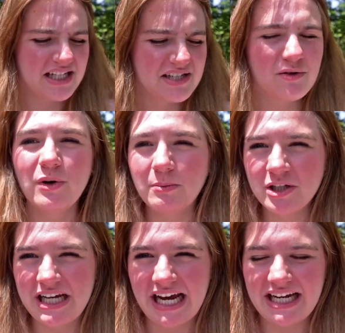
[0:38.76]
that's still one
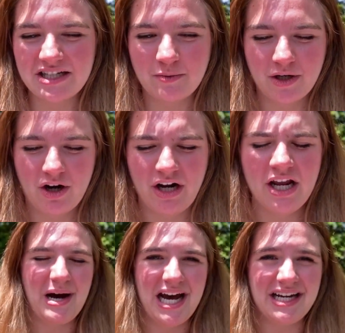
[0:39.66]
more day I get to work on
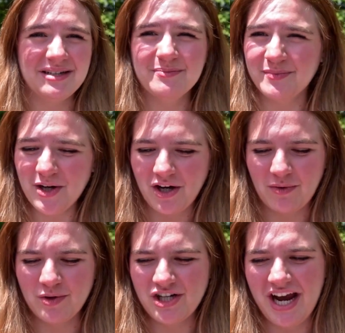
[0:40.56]
my
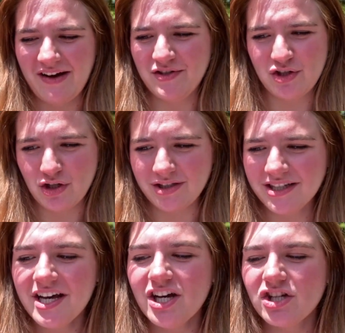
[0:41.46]
book, which I have to start.
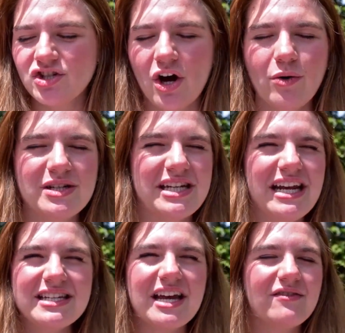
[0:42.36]
So today
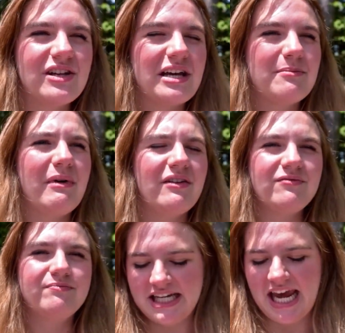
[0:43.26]
is kind of like my
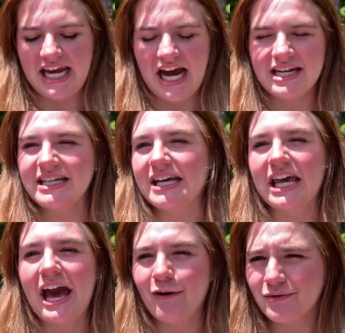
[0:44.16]
day. I didn't
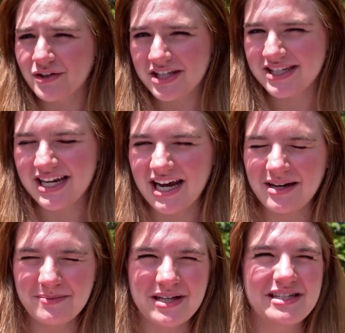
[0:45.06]
account for this
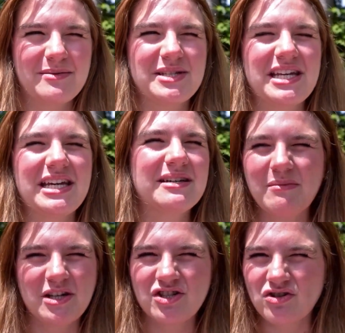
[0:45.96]
day because I was like,
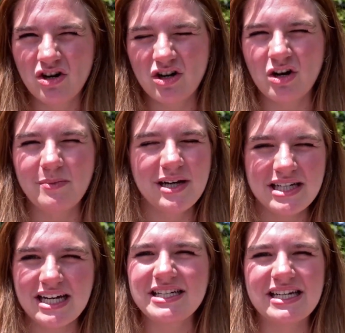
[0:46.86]
I'm gonna start on
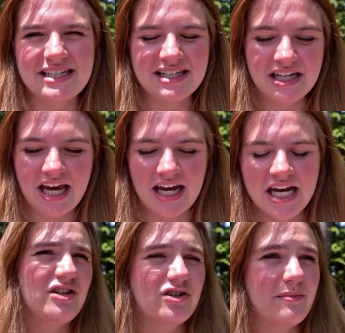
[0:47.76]
Monday, today's Sunday.
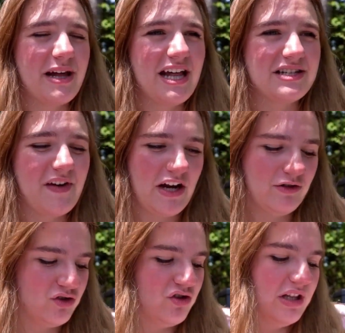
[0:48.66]
I turned in my last
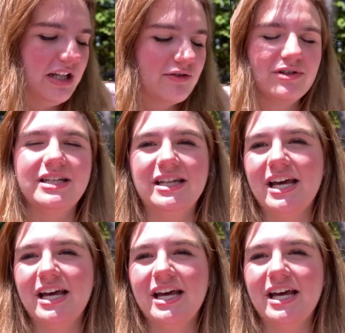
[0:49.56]
final literally